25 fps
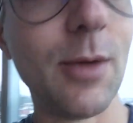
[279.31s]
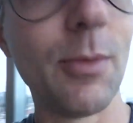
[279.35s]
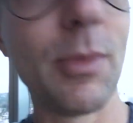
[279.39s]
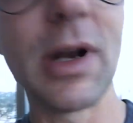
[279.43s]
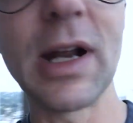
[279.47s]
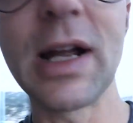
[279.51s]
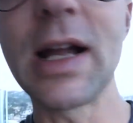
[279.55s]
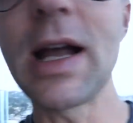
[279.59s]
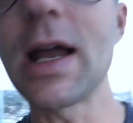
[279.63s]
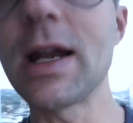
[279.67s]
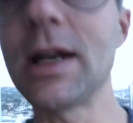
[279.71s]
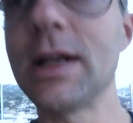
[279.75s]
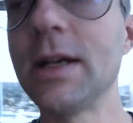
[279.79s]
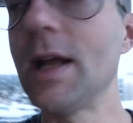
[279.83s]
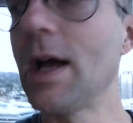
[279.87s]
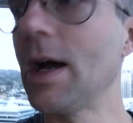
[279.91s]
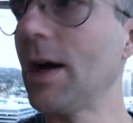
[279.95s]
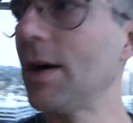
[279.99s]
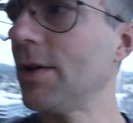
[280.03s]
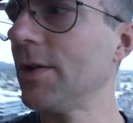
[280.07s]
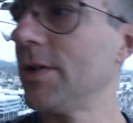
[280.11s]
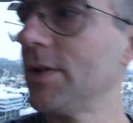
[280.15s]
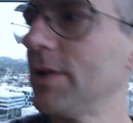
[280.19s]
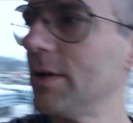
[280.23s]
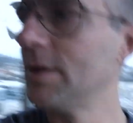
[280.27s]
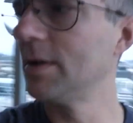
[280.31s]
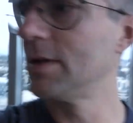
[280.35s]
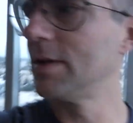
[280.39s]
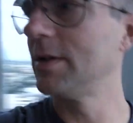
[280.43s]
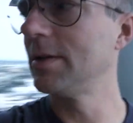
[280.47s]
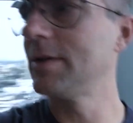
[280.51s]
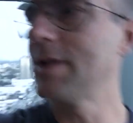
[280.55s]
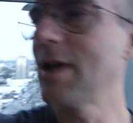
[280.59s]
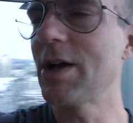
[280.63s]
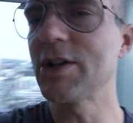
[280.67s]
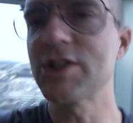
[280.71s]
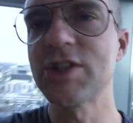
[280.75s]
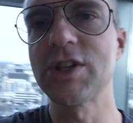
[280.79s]
But I got it now.
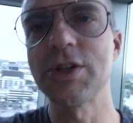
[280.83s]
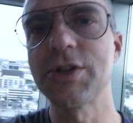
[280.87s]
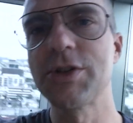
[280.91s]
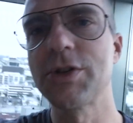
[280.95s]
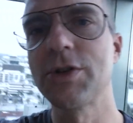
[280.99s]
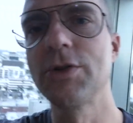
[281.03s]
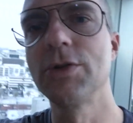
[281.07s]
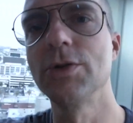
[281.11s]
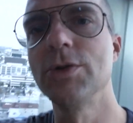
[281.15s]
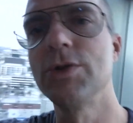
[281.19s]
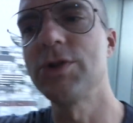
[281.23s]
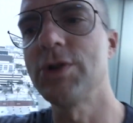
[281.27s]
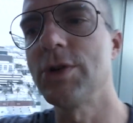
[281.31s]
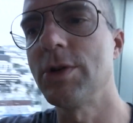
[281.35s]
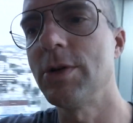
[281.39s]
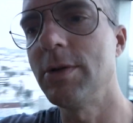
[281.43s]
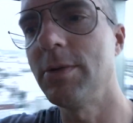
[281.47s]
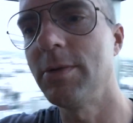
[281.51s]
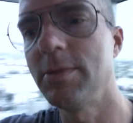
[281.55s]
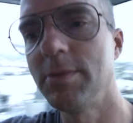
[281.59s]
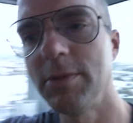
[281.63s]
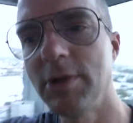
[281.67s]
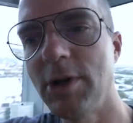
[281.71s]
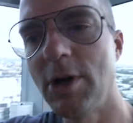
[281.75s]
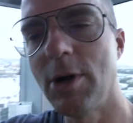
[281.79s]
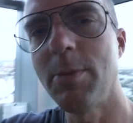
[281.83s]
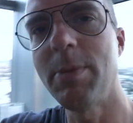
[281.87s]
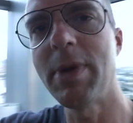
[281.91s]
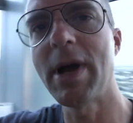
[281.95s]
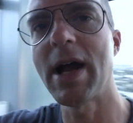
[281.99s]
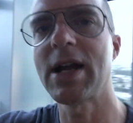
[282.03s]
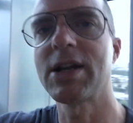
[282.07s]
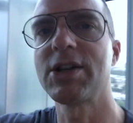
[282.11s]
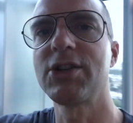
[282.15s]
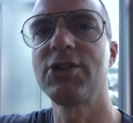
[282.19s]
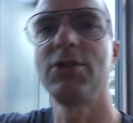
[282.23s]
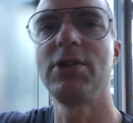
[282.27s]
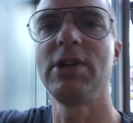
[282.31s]
Now it's just a cruiser, you know,
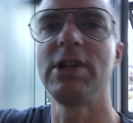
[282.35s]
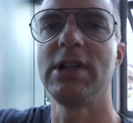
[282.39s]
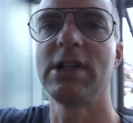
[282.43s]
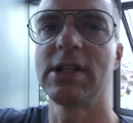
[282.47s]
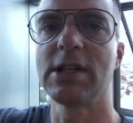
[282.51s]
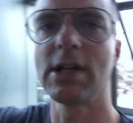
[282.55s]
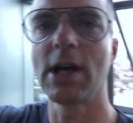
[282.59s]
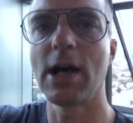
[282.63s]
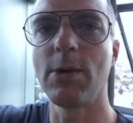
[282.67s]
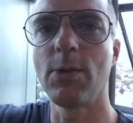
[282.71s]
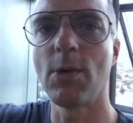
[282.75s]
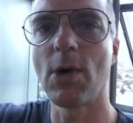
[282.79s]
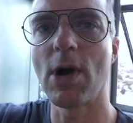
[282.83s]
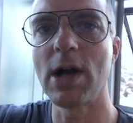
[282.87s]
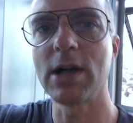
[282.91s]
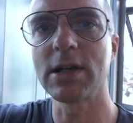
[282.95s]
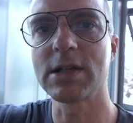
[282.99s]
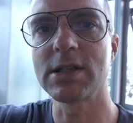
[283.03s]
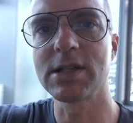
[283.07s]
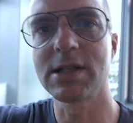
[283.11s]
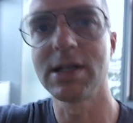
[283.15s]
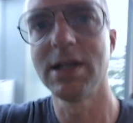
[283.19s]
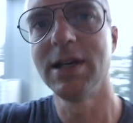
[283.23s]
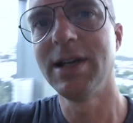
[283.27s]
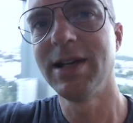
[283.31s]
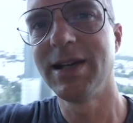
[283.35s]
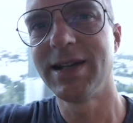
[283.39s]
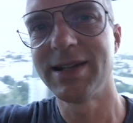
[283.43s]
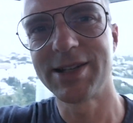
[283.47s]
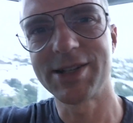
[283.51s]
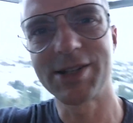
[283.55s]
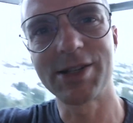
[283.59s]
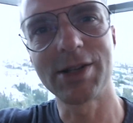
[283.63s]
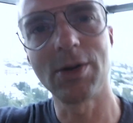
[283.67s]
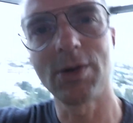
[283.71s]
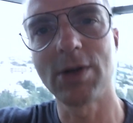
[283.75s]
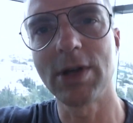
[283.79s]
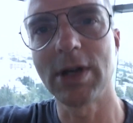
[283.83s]
back streets, sidewalks,
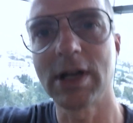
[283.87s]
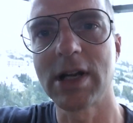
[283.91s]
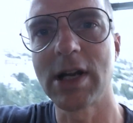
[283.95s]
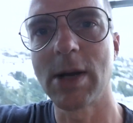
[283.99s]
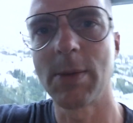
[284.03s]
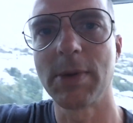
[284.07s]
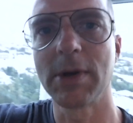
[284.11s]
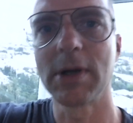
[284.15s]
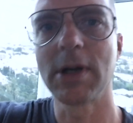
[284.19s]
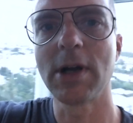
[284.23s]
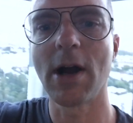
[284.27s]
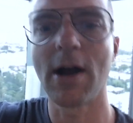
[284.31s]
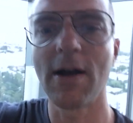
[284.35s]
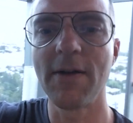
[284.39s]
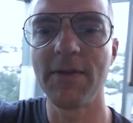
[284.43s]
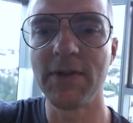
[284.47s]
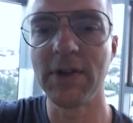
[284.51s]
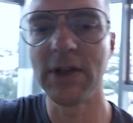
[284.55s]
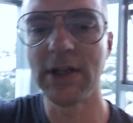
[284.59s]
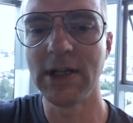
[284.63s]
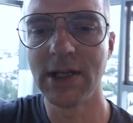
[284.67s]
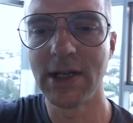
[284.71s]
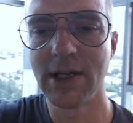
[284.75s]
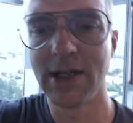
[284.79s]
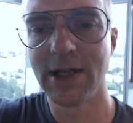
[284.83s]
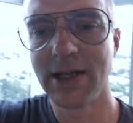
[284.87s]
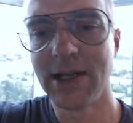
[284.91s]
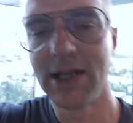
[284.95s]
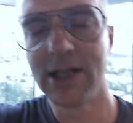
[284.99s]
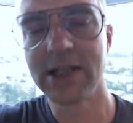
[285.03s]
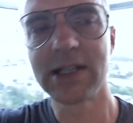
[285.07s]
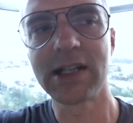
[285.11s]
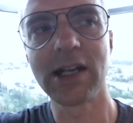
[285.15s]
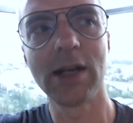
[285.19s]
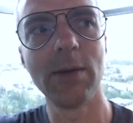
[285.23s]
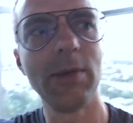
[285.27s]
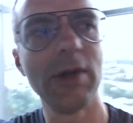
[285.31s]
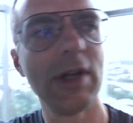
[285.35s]
just to go get a cup of coffee.
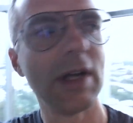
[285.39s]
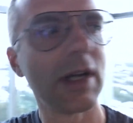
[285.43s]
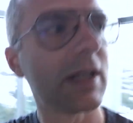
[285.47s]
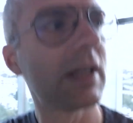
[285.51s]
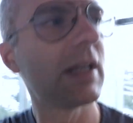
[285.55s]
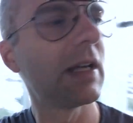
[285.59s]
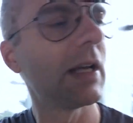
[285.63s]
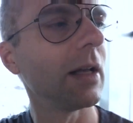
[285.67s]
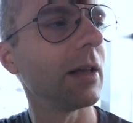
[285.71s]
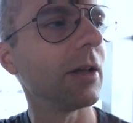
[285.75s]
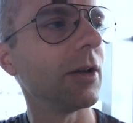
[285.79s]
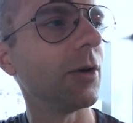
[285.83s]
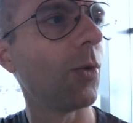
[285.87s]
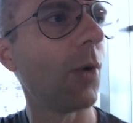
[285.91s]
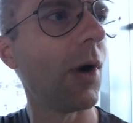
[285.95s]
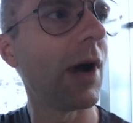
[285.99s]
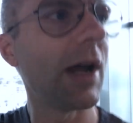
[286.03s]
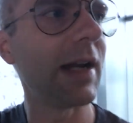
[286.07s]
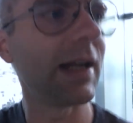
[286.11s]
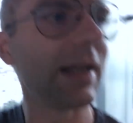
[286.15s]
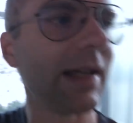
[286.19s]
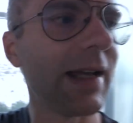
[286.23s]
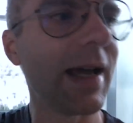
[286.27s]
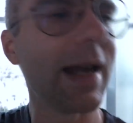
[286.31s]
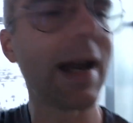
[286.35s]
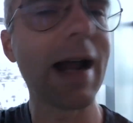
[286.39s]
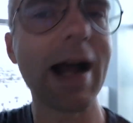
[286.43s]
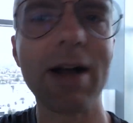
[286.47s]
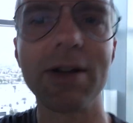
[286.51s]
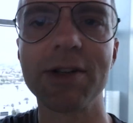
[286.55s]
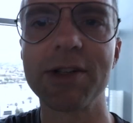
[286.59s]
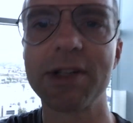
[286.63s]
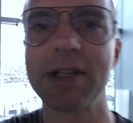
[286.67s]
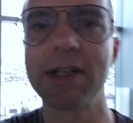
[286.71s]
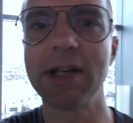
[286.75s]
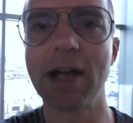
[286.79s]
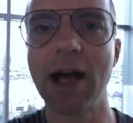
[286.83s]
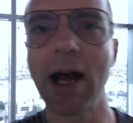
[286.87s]
It's going to be a killer way to get
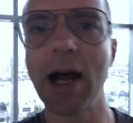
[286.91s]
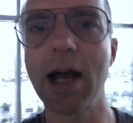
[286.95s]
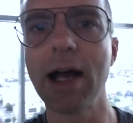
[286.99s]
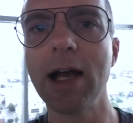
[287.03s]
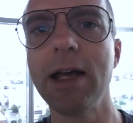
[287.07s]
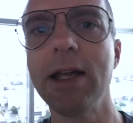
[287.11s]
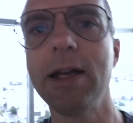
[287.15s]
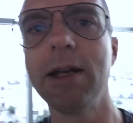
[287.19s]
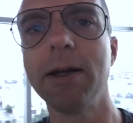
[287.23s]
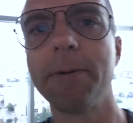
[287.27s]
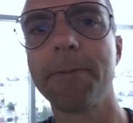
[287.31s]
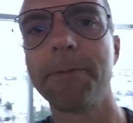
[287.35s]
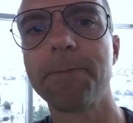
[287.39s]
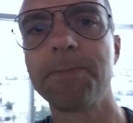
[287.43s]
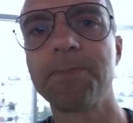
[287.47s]
outside